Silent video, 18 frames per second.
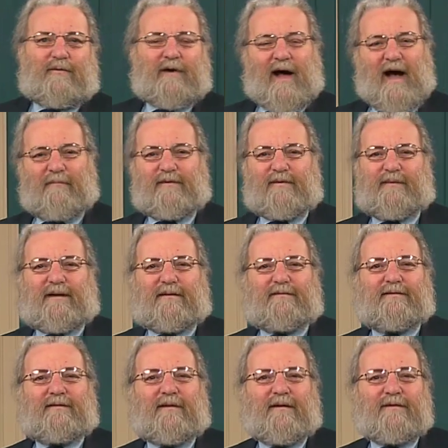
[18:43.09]

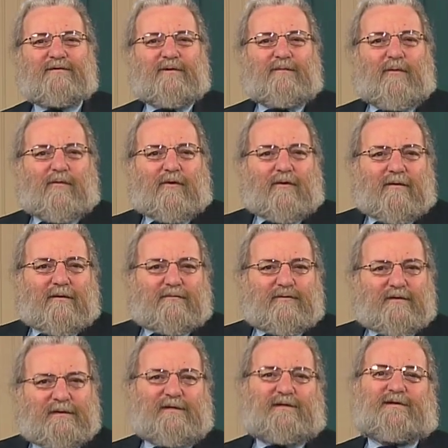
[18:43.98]
complements to more
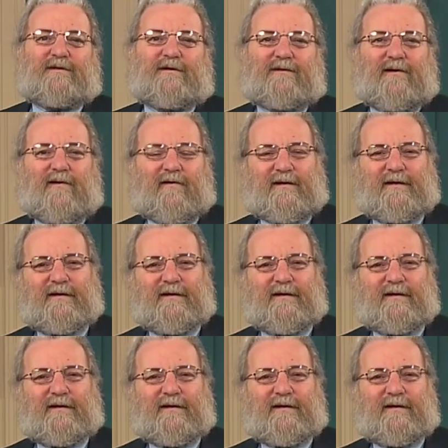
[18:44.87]
traditional